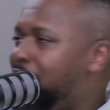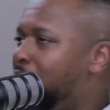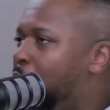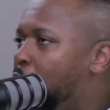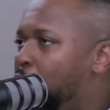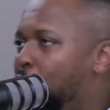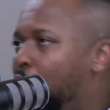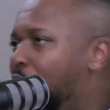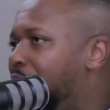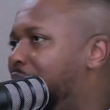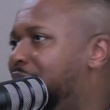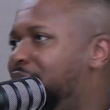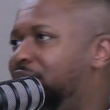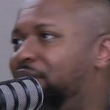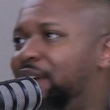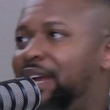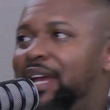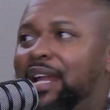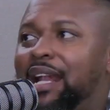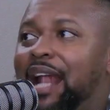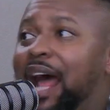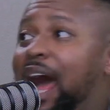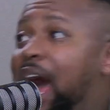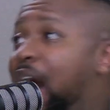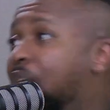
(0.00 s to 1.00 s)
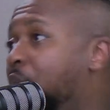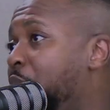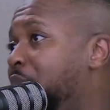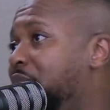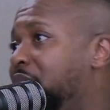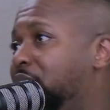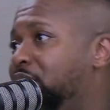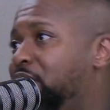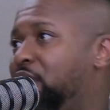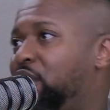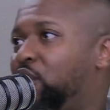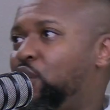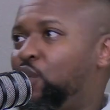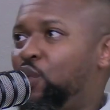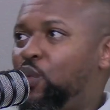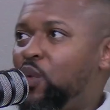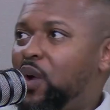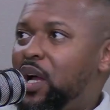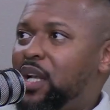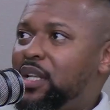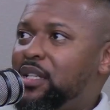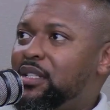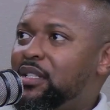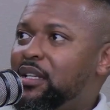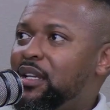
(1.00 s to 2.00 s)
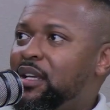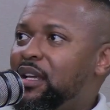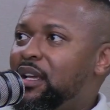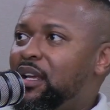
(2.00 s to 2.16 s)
whenever and however you want.